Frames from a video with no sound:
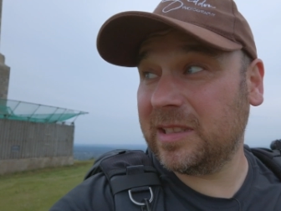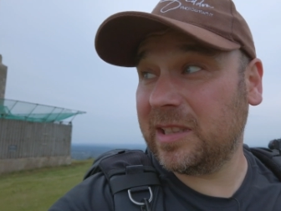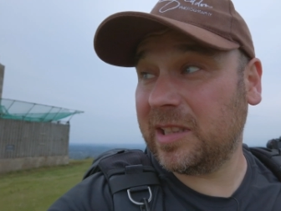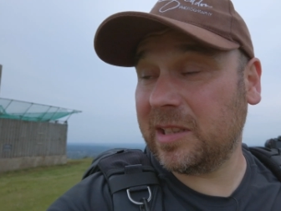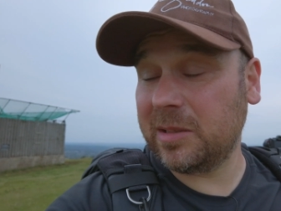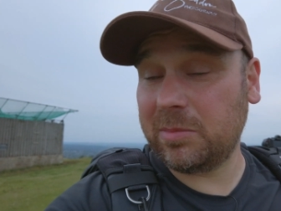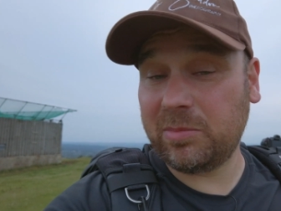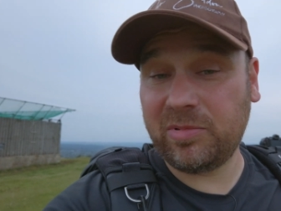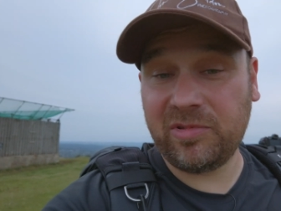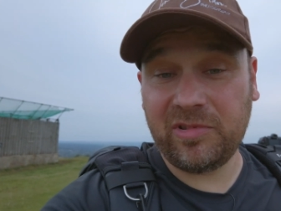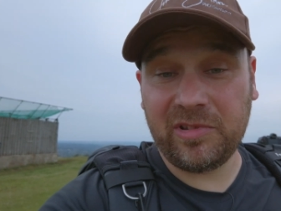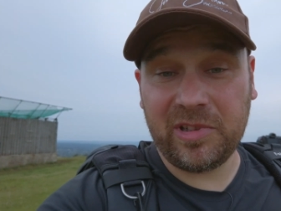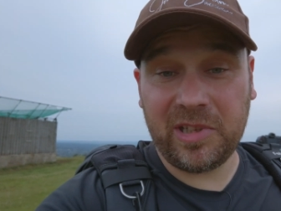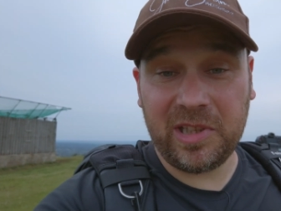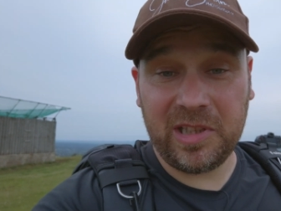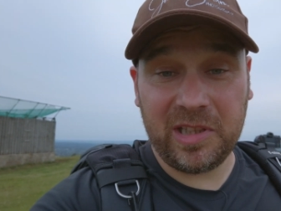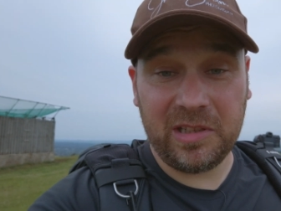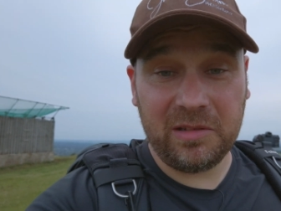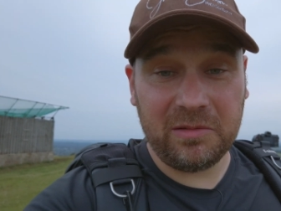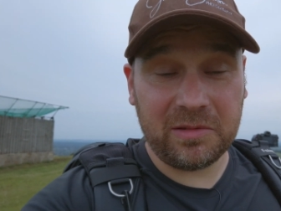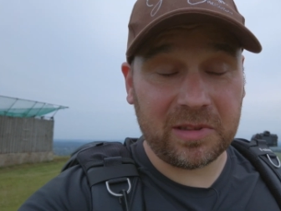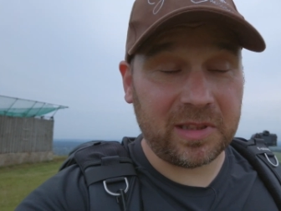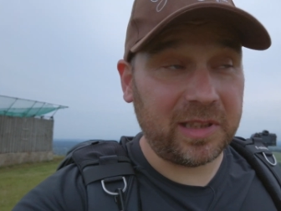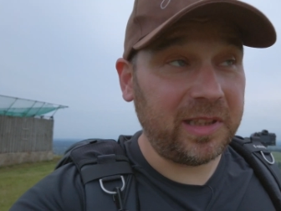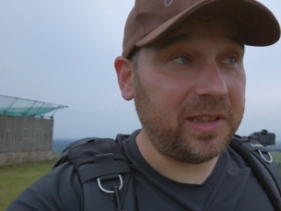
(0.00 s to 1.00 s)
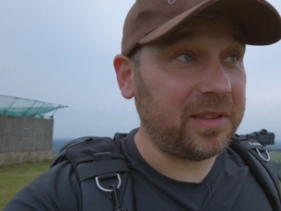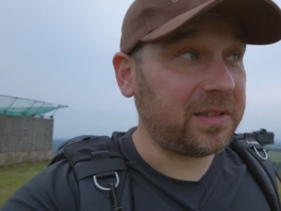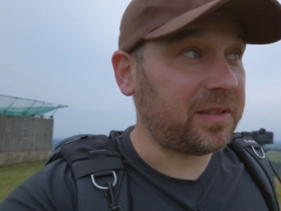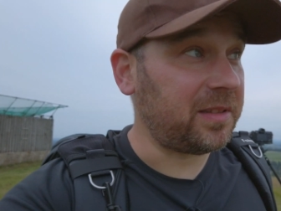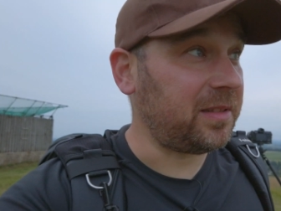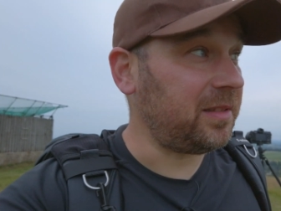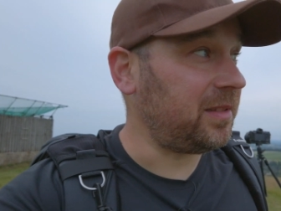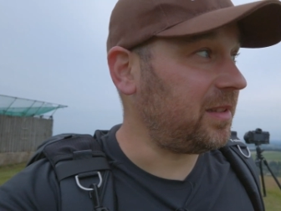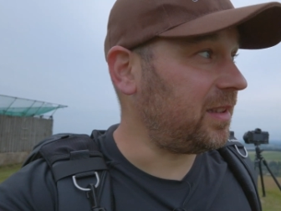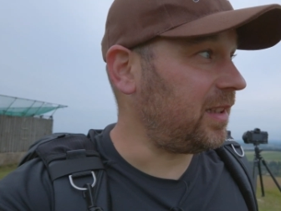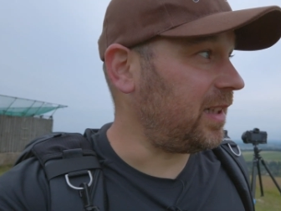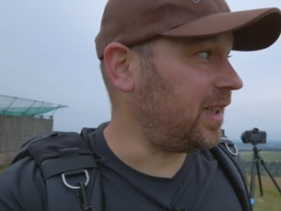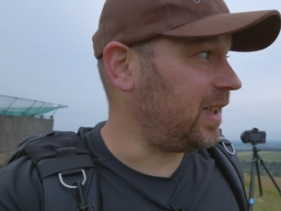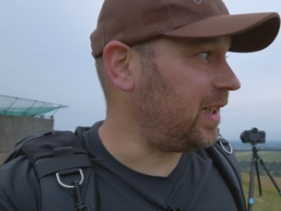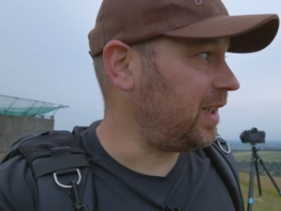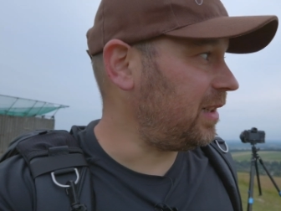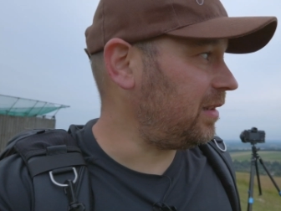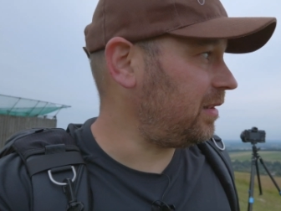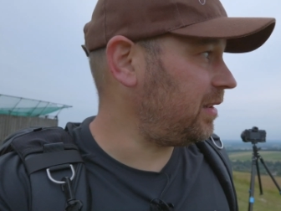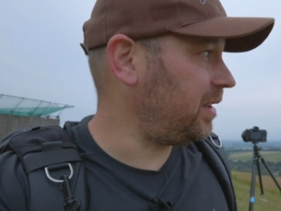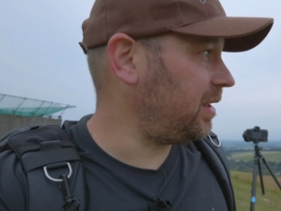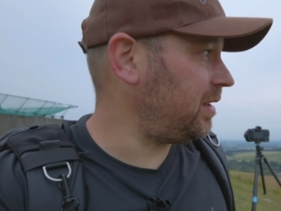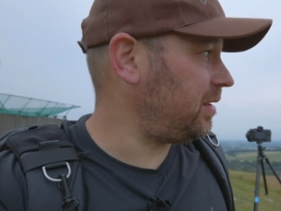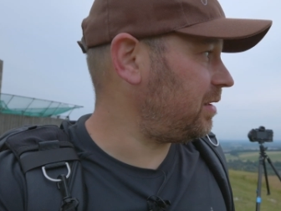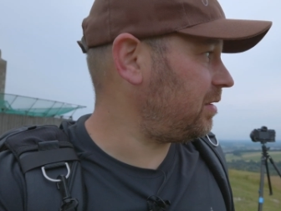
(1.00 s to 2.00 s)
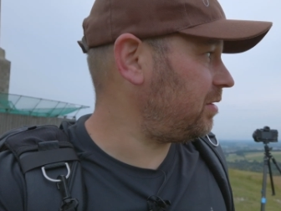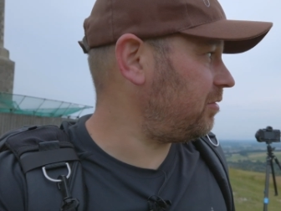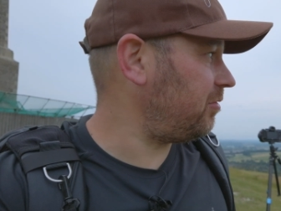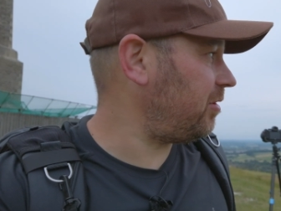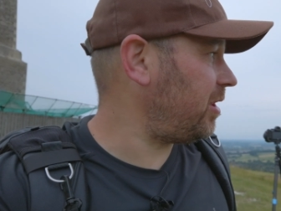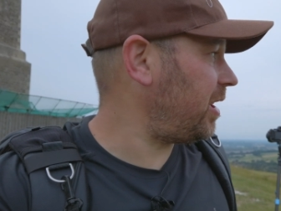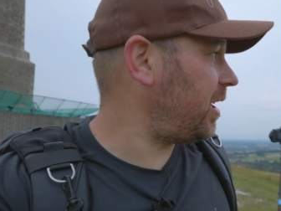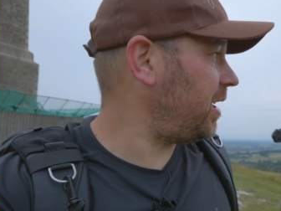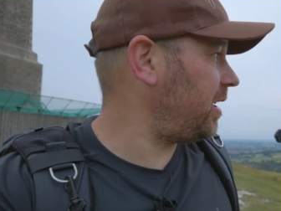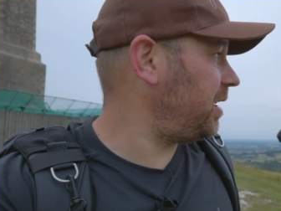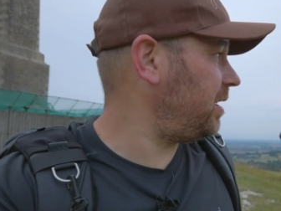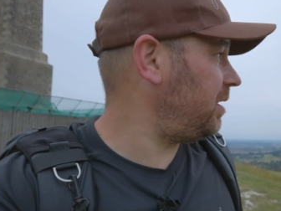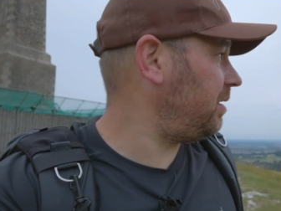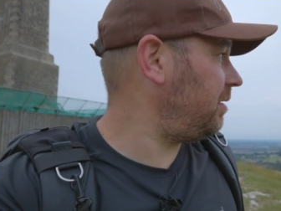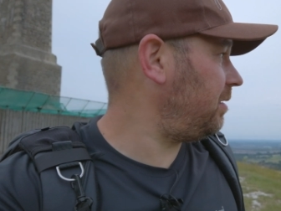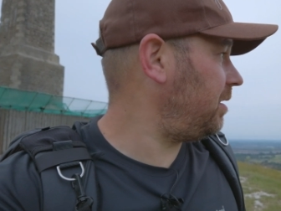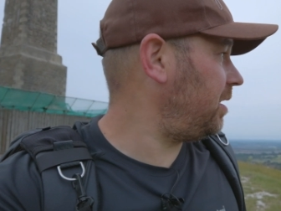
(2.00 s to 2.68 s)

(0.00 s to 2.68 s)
is pretty useless, it's grey,